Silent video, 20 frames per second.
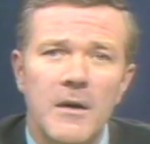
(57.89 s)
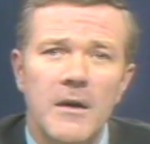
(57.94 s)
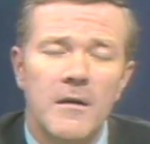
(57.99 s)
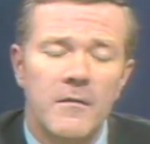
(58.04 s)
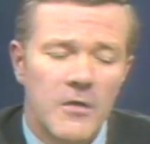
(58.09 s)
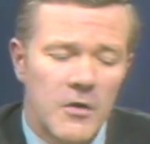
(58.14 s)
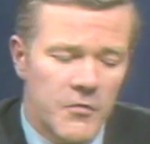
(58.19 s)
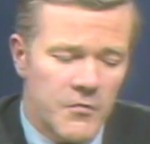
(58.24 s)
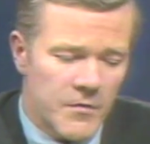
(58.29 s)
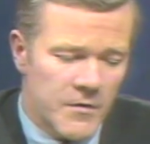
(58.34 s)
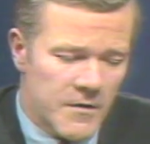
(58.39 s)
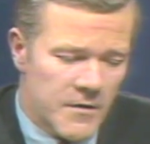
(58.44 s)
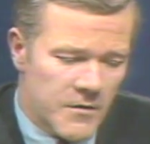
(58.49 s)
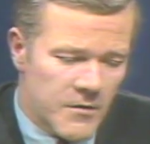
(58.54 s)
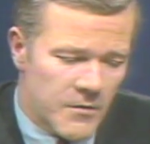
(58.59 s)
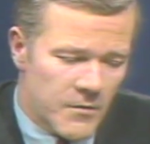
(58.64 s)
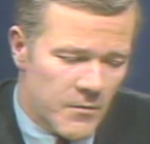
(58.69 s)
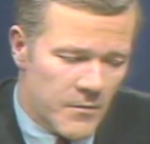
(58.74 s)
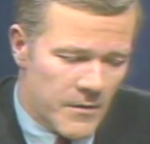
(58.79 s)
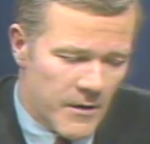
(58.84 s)
Lincoln
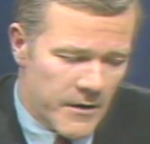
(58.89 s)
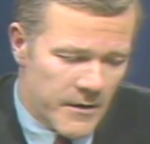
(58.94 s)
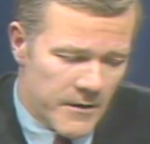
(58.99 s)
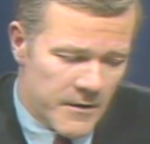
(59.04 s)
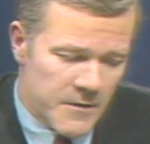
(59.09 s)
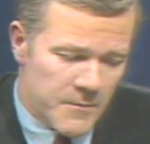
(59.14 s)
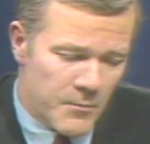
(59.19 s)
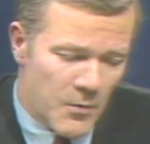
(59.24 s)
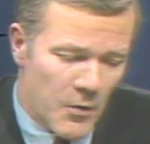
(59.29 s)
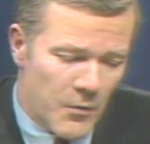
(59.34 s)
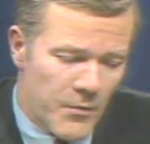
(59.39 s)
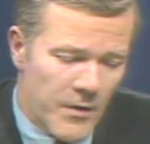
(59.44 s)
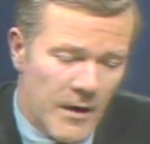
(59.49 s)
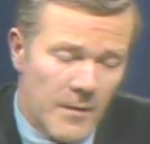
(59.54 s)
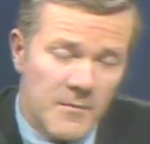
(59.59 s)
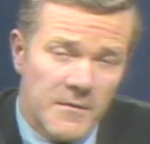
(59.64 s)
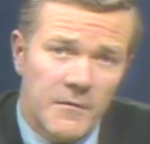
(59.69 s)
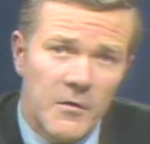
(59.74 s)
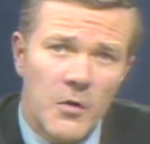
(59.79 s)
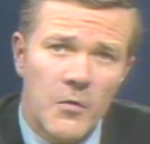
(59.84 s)
Furber, decided to
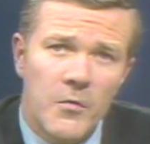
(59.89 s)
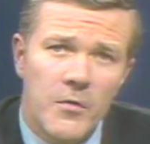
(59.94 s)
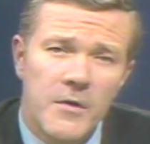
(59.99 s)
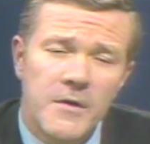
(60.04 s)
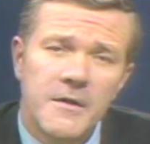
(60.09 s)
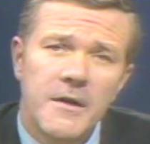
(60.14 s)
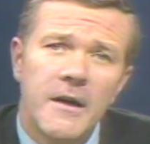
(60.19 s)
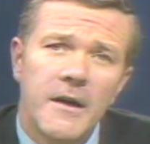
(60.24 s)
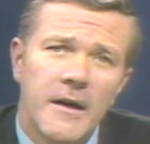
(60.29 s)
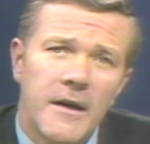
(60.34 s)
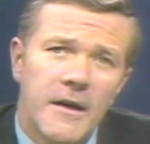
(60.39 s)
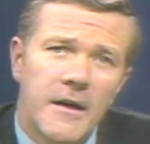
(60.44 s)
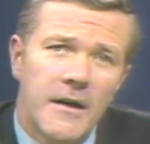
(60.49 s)
fight back.